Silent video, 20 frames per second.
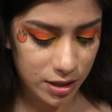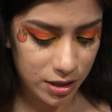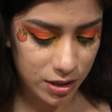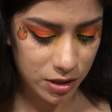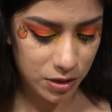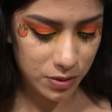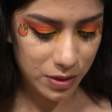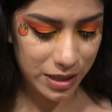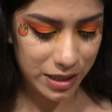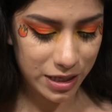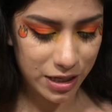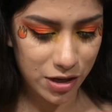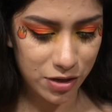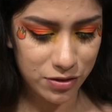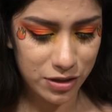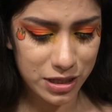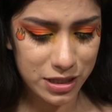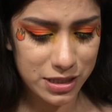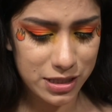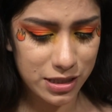Oh, I can
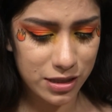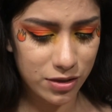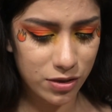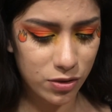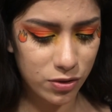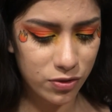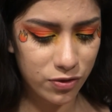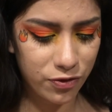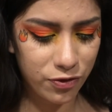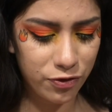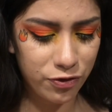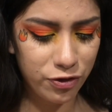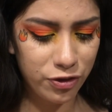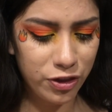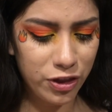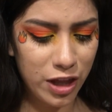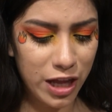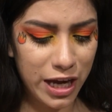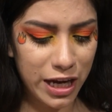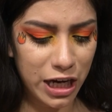already see the gold
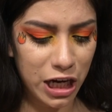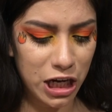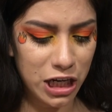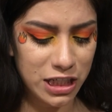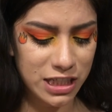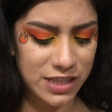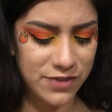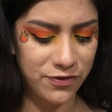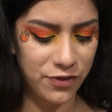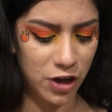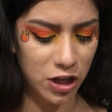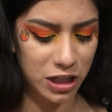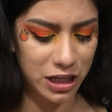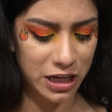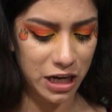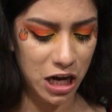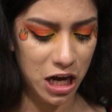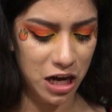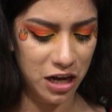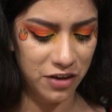flickers
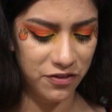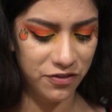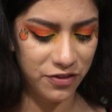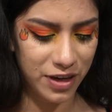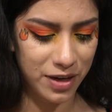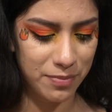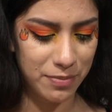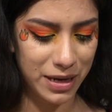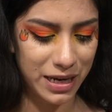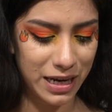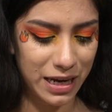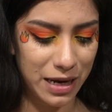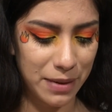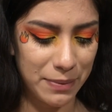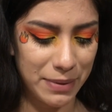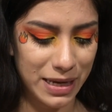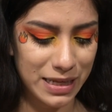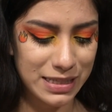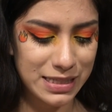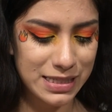falling off and making a
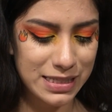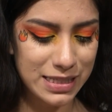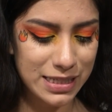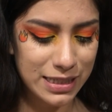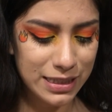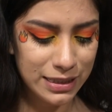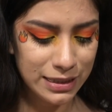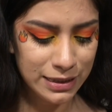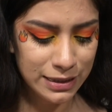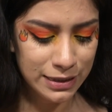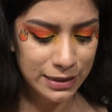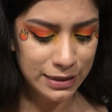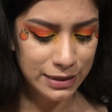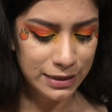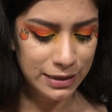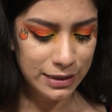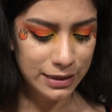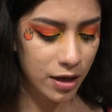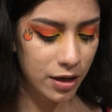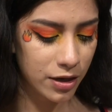mess.
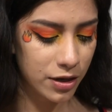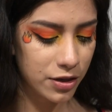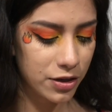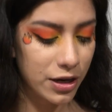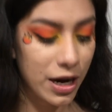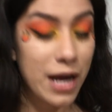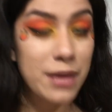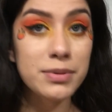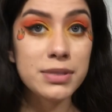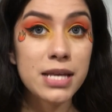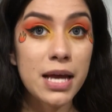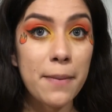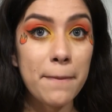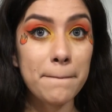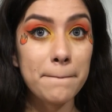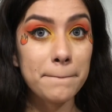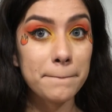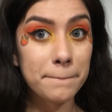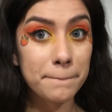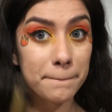Grab some
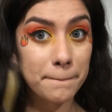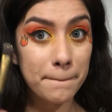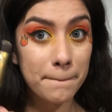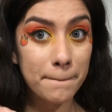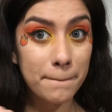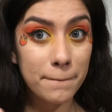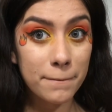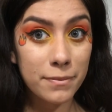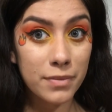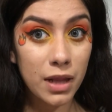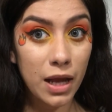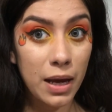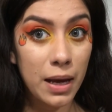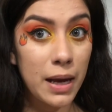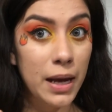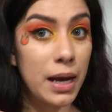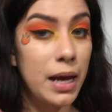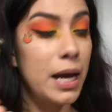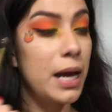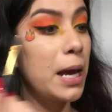
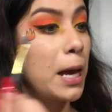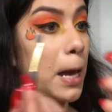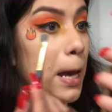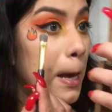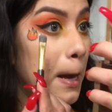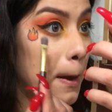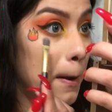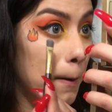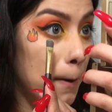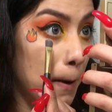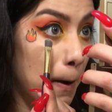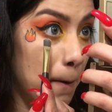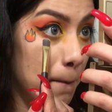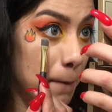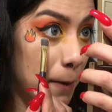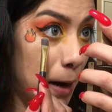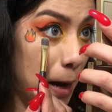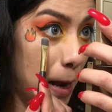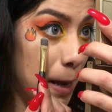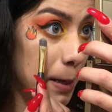and
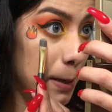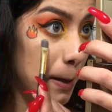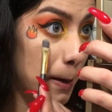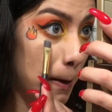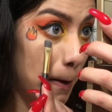apply.